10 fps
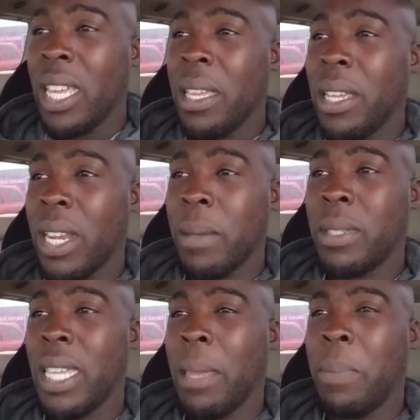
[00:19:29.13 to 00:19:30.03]
You know what I'm
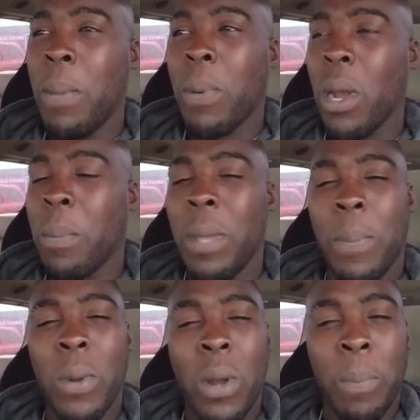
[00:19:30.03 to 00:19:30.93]
saying? People
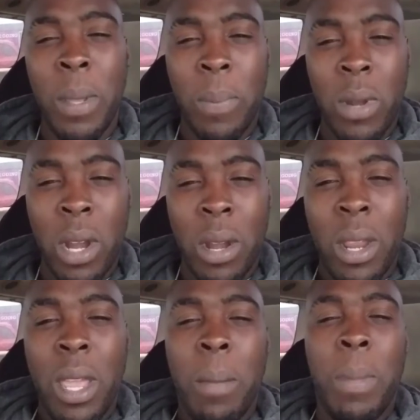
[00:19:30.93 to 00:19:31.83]

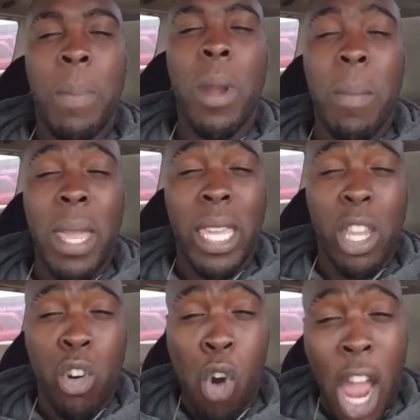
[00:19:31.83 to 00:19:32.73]
are making
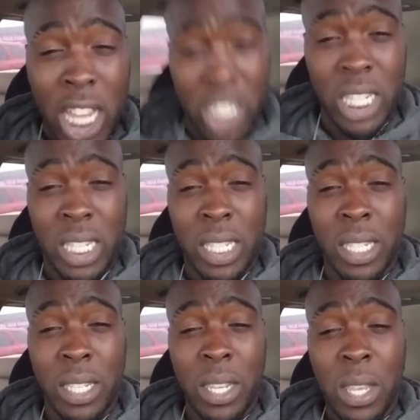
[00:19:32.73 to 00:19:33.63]

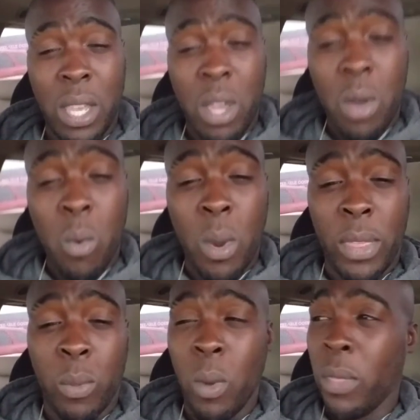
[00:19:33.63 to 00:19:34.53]
crosses
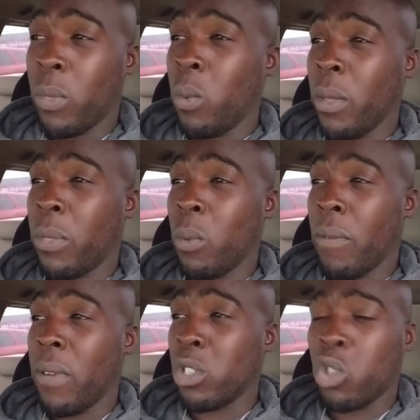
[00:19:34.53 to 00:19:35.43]
with
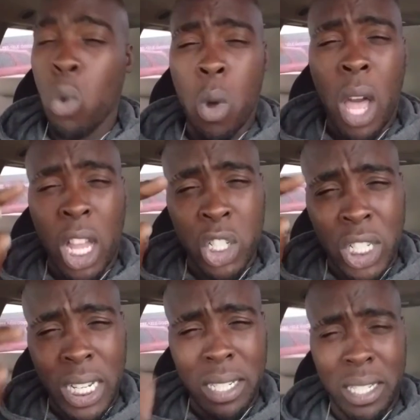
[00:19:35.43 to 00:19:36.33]
a so-called
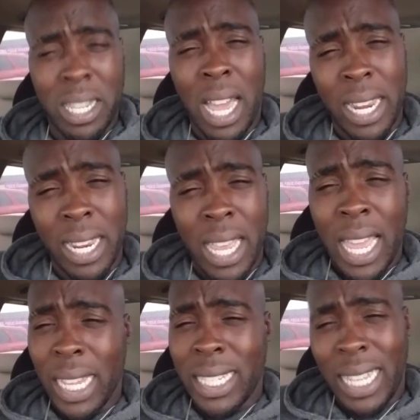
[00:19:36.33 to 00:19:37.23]
Jesus on it.
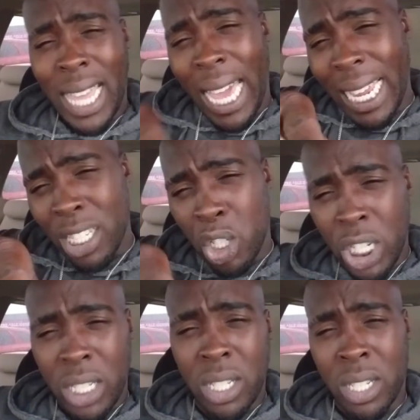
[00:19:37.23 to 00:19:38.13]
I say, yeah, that's
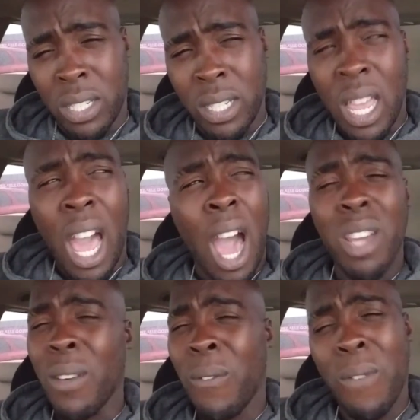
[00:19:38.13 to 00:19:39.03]
Jesus. How
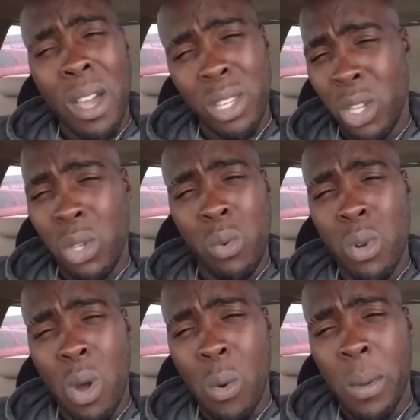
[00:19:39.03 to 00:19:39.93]
the fuck do you
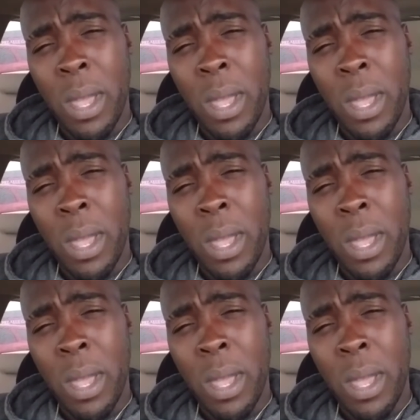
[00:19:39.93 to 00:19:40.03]
know?